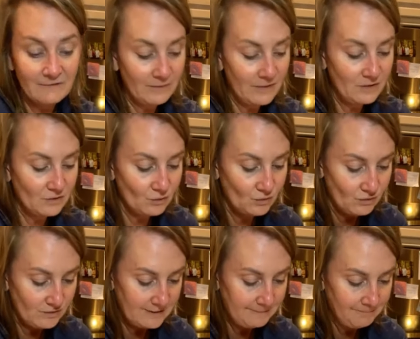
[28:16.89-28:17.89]
It's never going
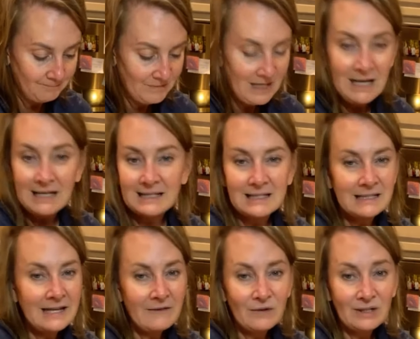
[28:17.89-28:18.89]
to smell loud
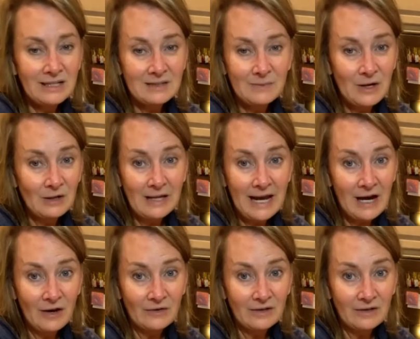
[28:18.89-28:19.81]
like a dryer sheet though.